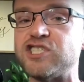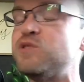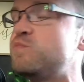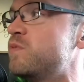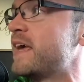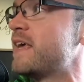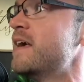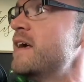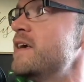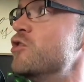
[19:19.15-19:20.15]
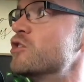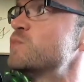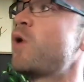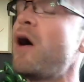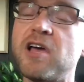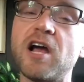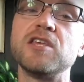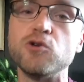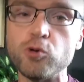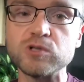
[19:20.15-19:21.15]
She's like, you know, she's probably got to
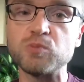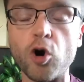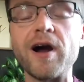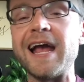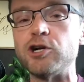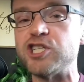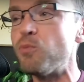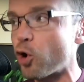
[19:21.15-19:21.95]
use more energy,